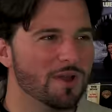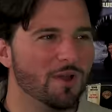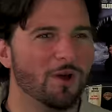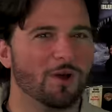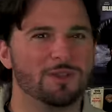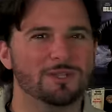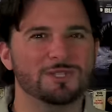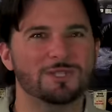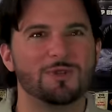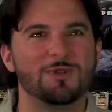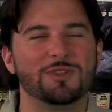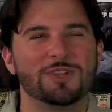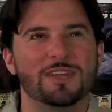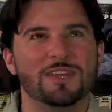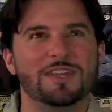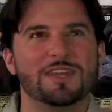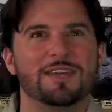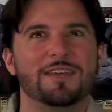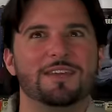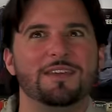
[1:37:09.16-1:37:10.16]
But also,
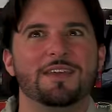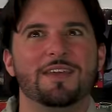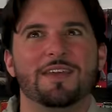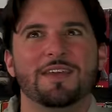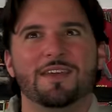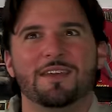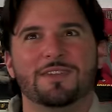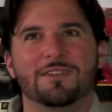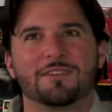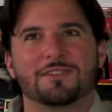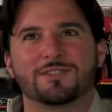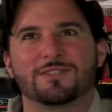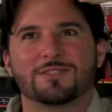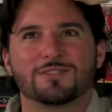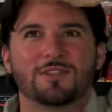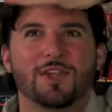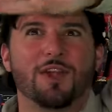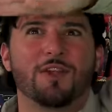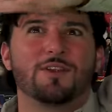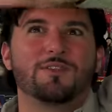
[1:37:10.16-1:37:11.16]
did he...
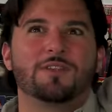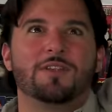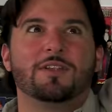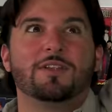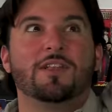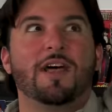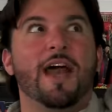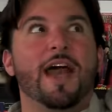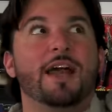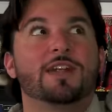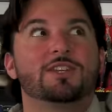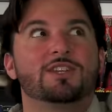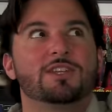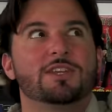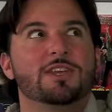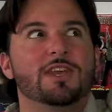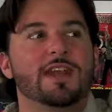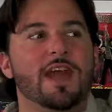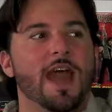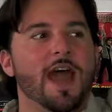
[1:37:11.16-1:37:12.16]
turn the latch
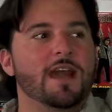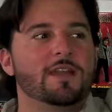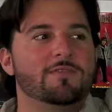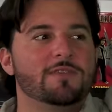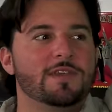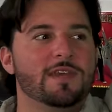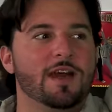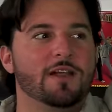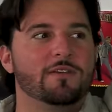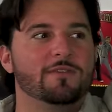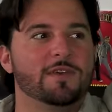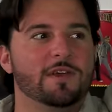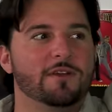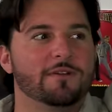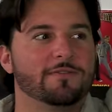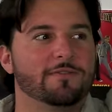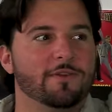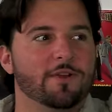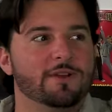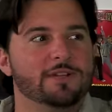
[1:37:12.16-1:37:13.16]
to get out of the
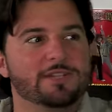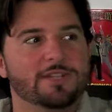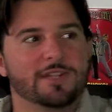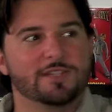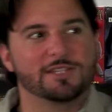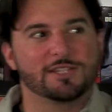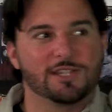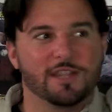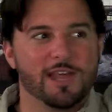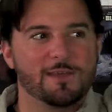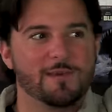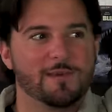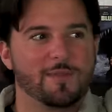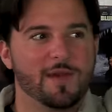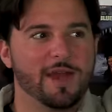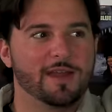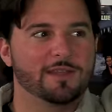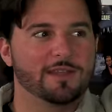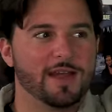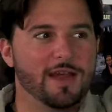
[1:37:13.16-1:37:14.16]
elevator first, slam it
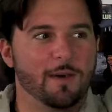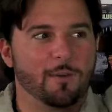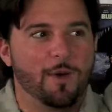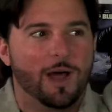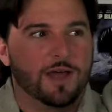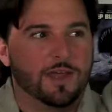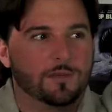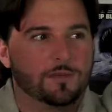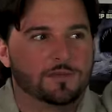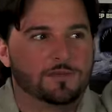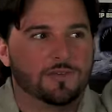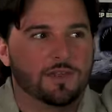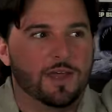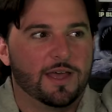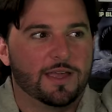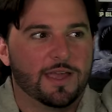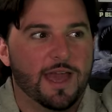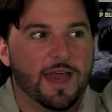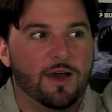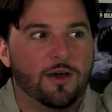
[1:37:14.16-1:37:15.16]
back down while he was
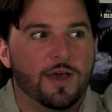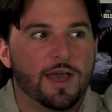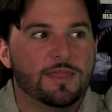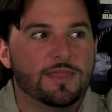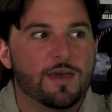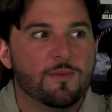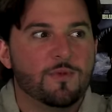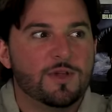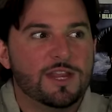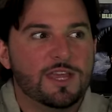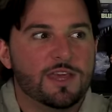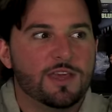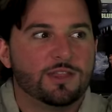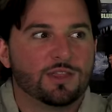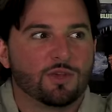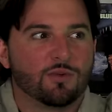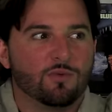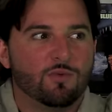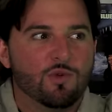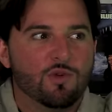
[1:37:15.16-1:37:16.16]
flying out. And then when he
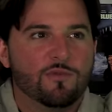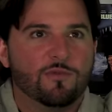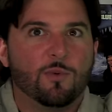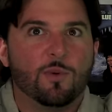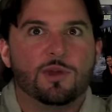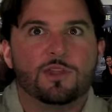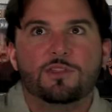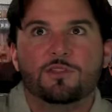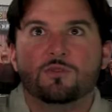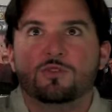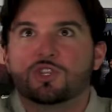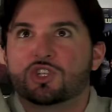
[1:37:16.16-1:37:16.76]
hit the roof, what'd he do?